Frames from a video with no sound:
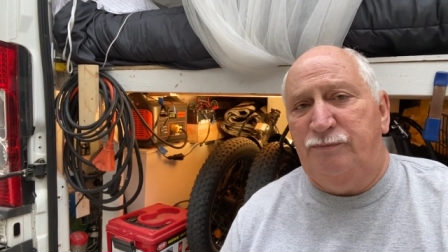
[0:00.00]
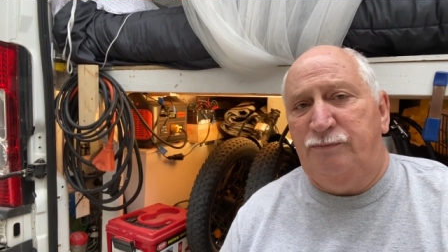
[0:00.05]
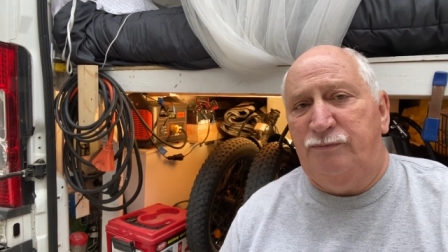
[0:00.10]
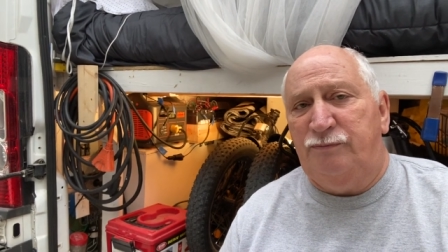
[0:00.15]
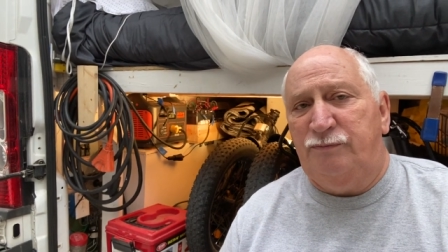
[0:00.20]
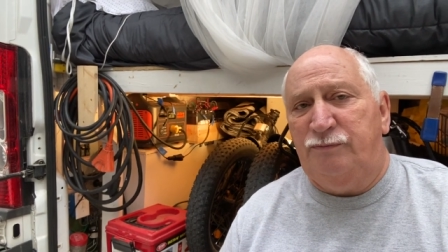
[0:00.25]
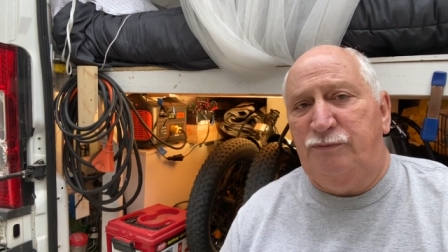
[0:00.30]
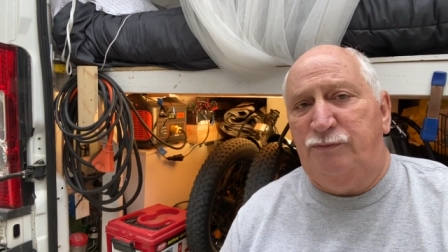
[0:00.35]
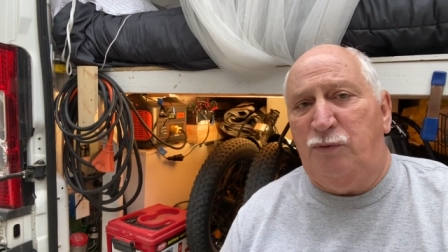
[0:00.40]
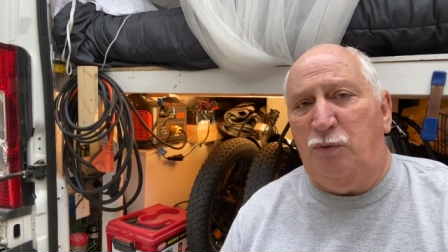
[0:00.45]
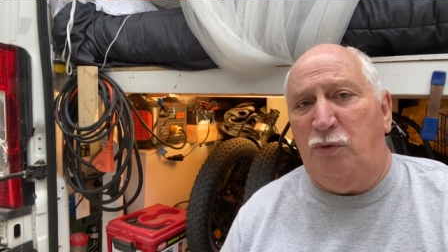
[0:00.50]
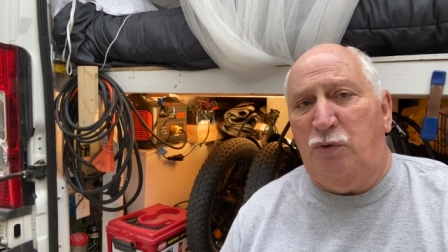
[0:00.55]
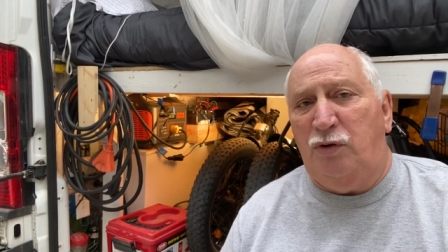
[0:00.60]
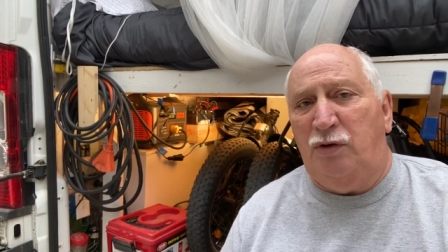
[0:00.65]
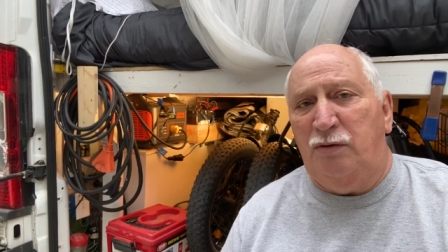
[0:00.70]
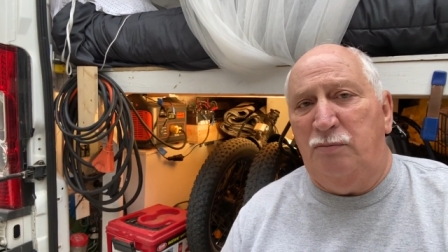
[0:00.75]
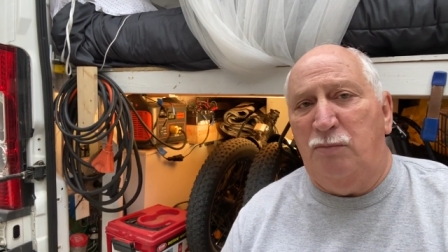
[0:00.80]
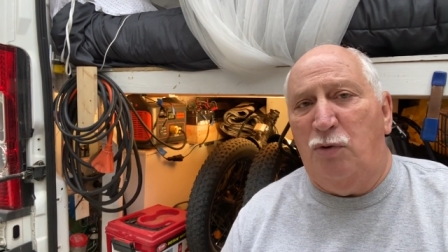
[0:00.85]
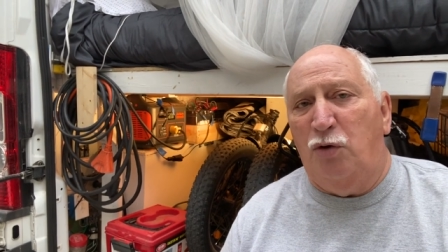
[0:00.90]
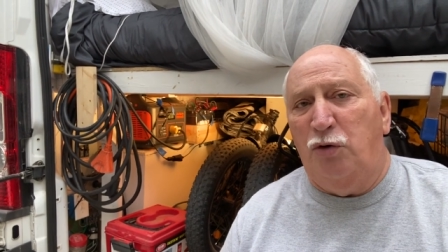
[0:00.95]
for
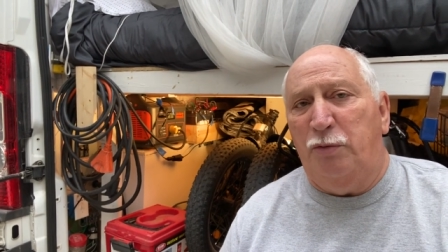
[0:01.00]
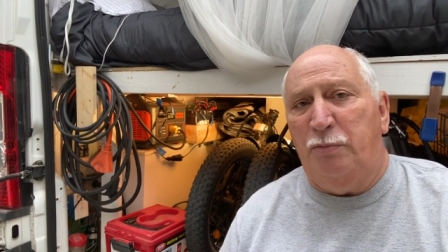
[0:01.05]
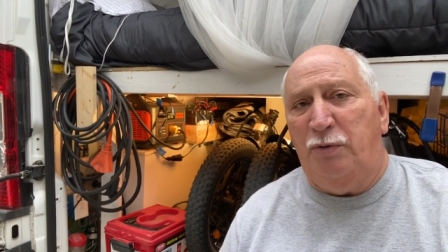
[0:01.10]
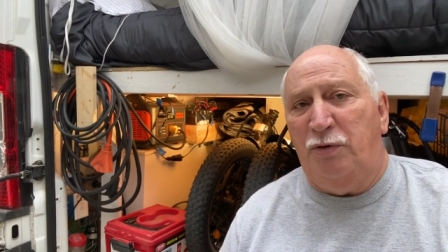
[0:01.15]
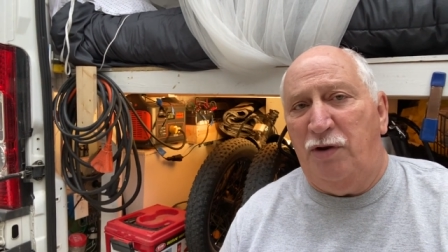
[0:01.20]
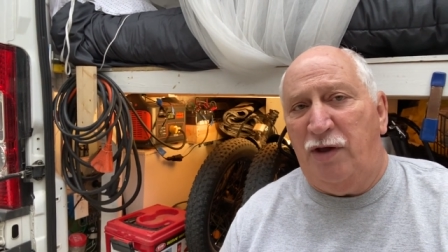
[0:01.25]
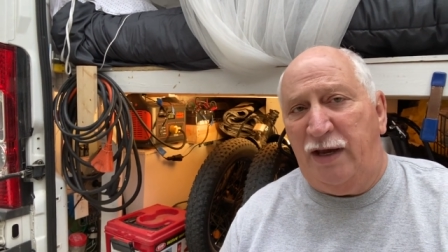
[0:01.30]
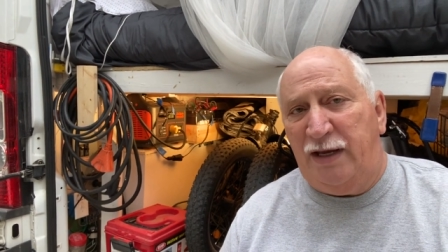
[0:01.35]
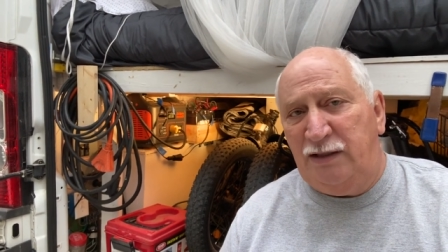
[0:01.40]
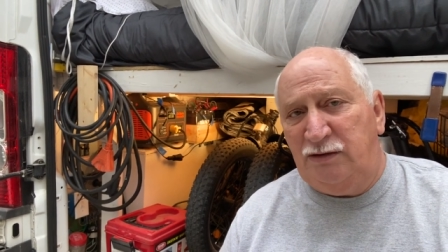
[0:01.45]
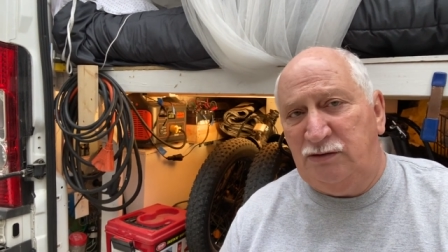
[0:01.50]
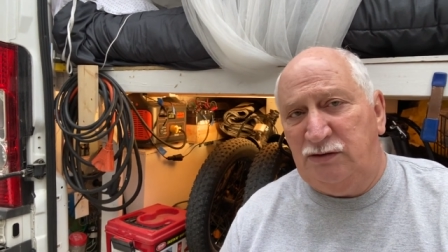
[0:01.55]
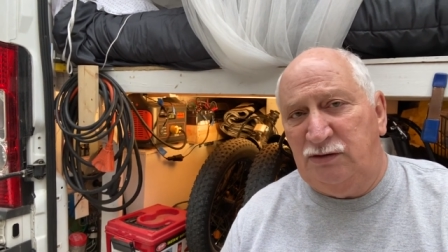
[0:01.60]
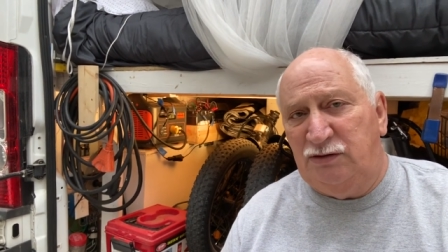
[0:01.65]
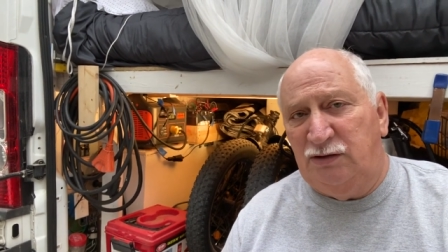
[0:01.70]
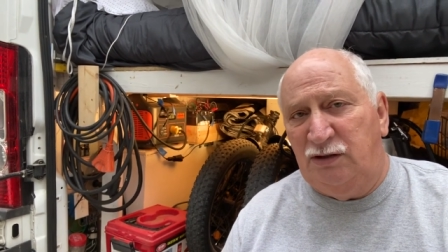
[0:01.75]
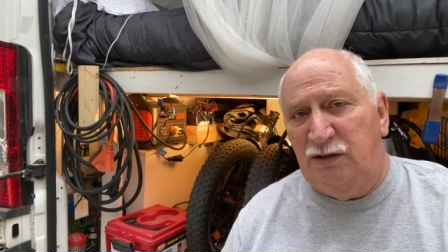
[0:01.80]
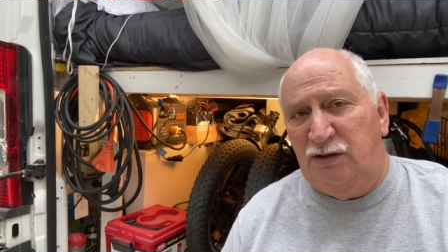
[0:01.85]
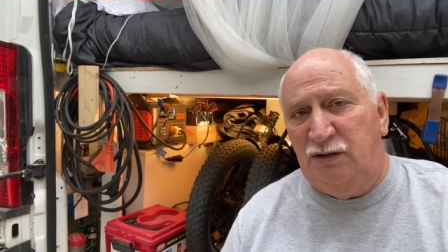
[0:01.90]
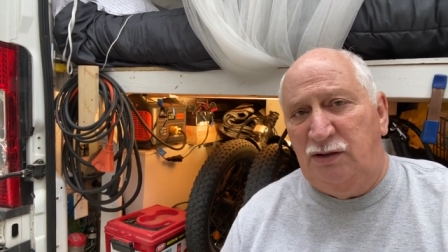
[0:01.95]
multiple nights
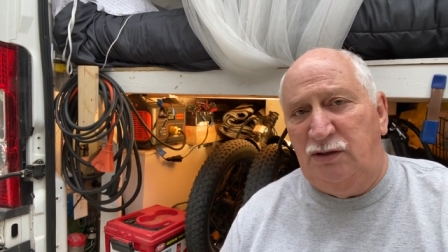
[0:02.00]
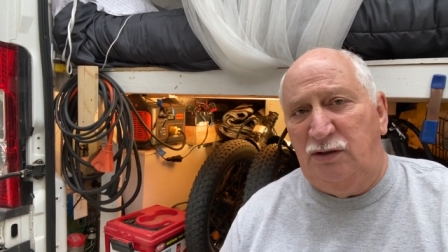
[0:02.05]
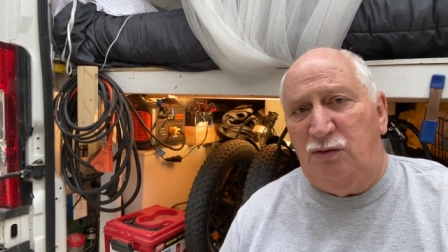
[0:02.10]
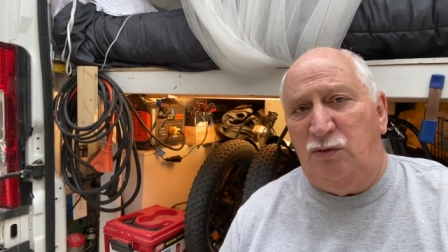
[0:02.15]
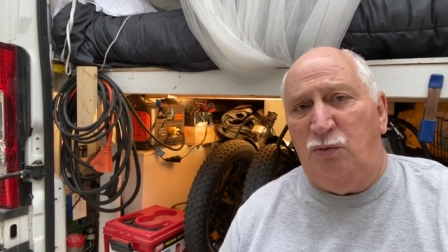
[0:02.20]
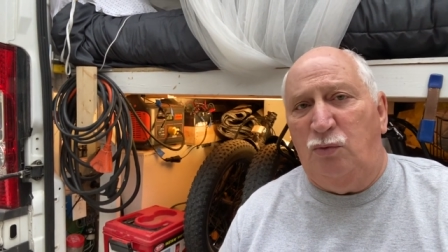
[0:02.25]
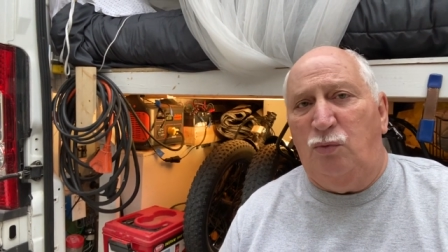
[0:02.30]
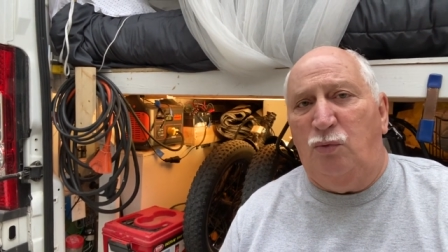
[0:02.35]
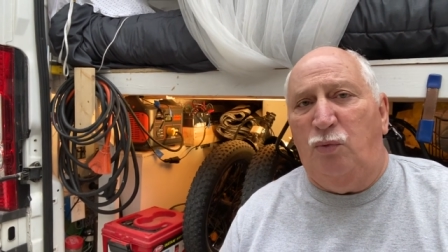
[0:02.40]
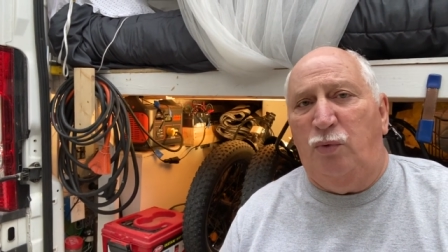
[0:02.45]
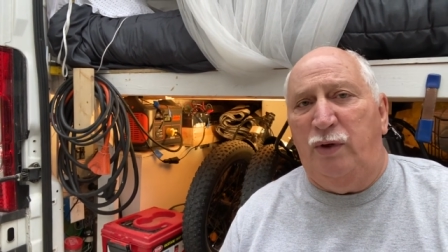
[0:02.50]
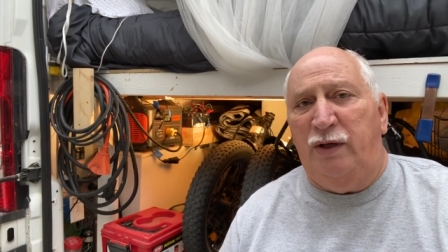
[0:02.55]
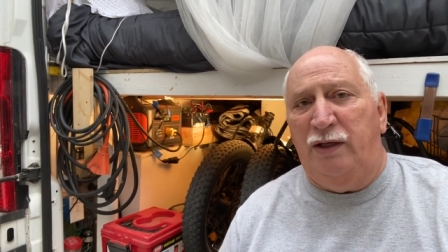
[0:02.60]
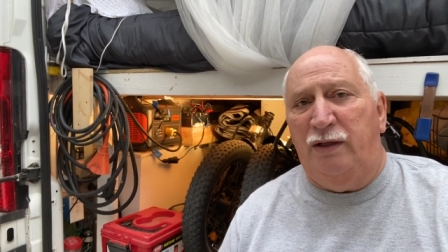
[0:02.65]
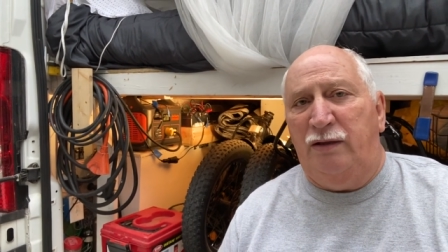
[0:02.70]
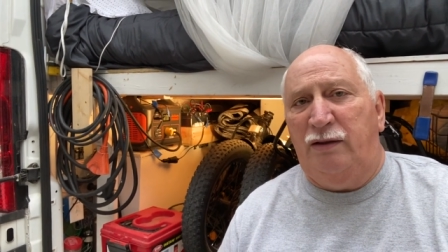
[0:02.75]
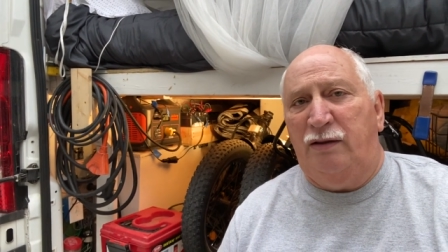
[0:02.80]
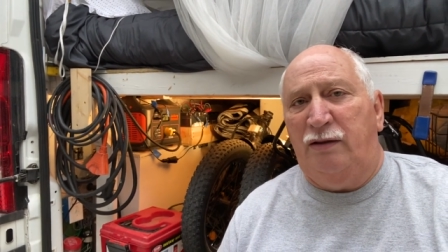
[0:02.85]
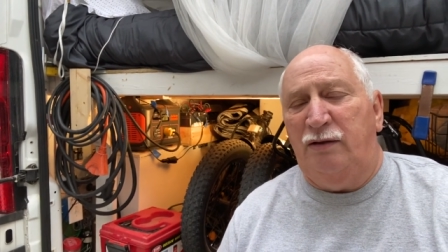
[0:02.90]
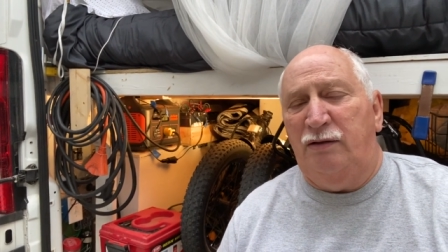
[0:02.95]

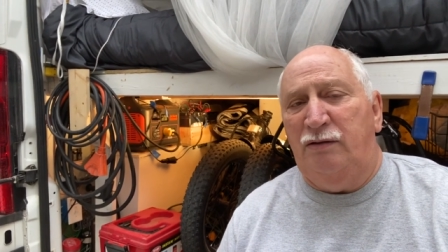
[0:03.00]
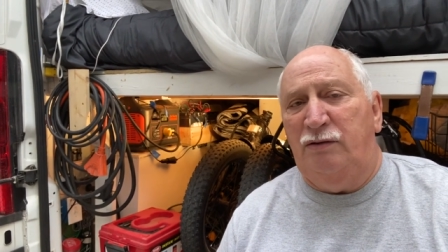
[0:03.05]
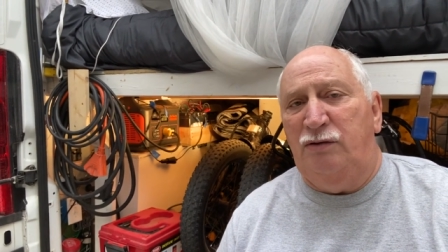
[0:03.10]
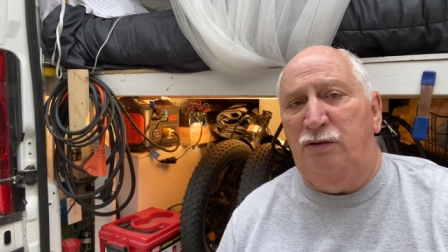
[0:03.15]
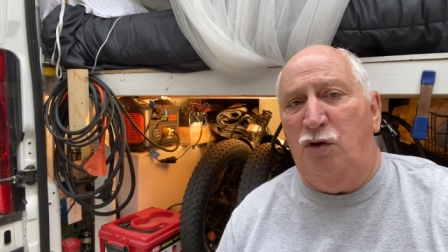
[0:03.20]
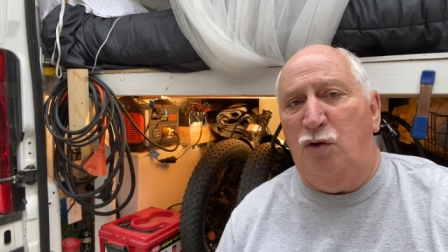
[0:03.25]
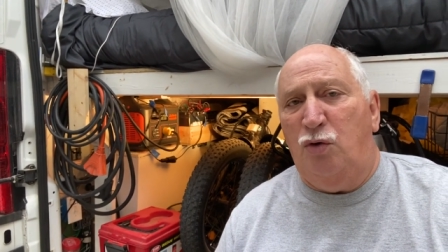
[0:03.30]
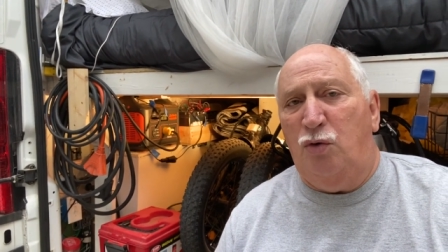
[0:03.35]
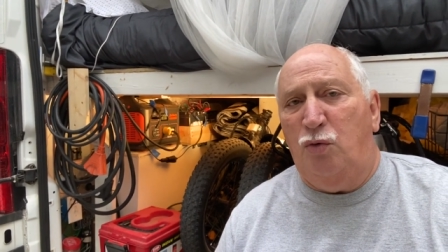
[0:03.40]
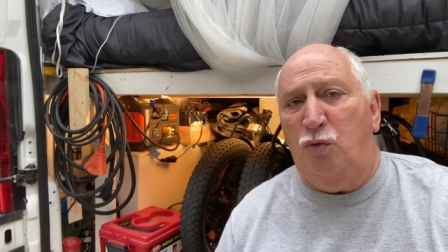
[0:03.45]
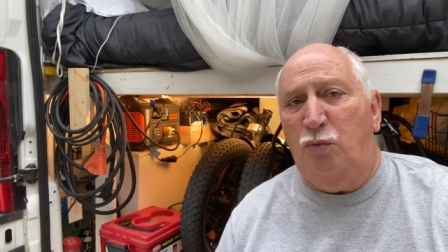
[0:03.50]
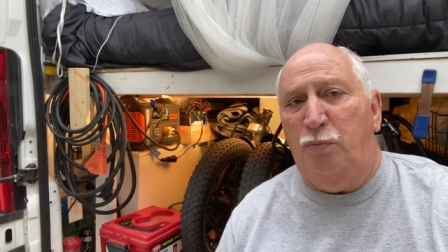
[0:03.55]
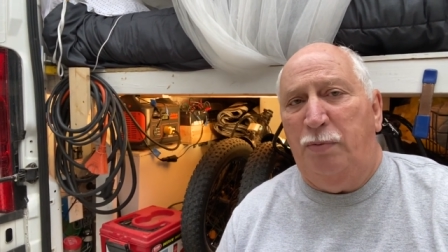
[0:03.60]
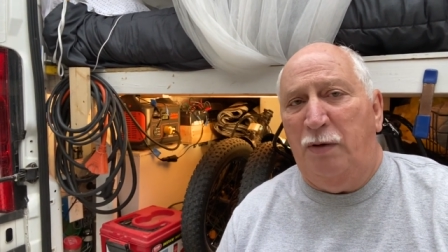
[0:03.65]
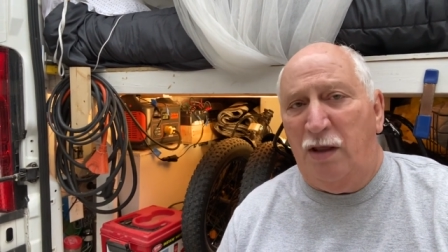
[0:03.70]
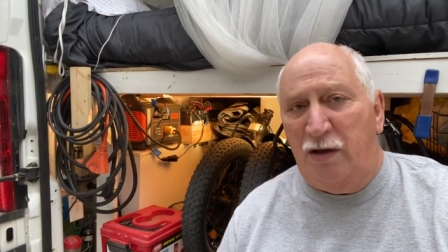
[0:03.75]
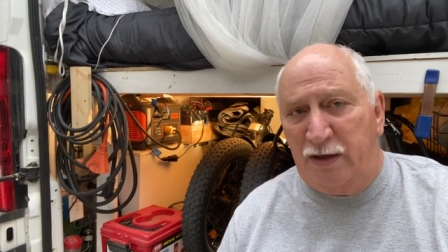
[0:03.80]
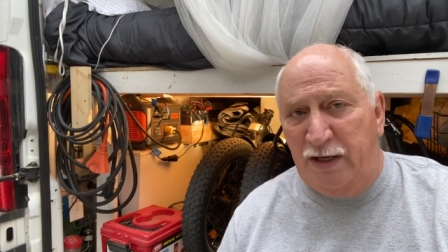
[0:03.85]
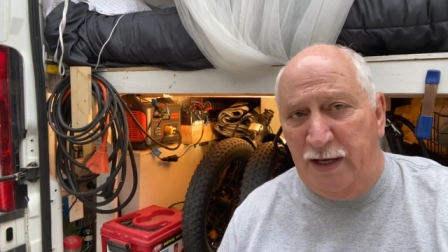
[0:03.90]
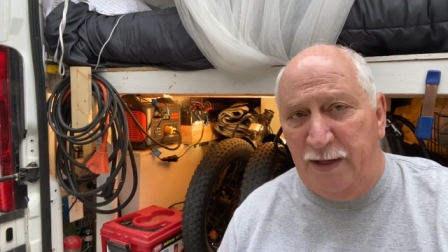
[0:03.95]
with no
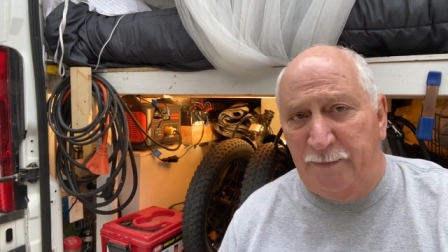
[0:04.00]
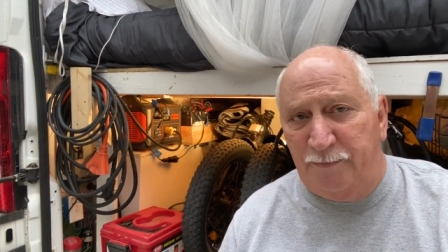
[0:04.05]
plug-in.